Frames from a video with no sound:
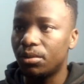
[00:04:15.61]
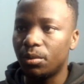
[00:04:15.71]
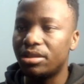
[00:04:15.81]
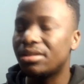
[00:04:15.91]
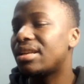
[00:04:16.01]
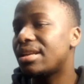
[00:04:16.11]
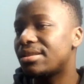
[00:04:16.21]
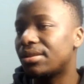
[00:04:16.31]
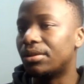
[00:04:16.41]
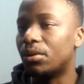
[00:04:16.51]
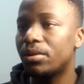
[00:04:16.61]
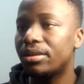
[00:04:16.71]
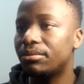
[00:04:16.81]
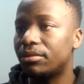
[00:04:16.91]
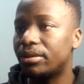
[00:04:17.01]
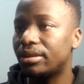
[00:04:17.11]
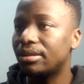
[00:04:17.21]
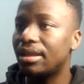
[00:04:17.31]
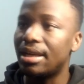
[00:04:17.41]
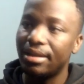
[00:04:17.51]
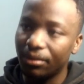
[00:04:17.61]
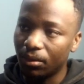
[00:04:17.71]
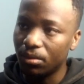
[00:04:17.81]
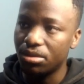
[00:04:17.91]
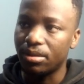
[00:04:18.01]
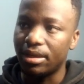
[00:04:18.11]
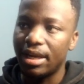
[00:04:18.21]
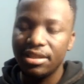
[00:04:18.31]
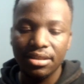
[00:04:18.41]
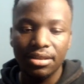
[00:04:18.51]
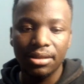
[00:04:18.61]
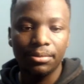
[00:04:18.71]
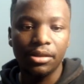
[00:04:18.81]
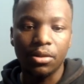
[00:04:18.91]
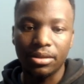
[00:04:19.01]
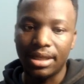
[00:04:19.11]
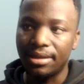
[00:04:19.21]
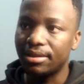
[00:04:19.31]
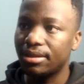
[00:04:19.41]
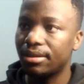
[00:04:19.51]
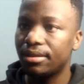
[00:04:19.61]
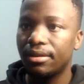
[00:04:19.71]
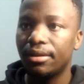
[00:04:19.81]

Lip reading: in which it takes a login model and then also HTTP context.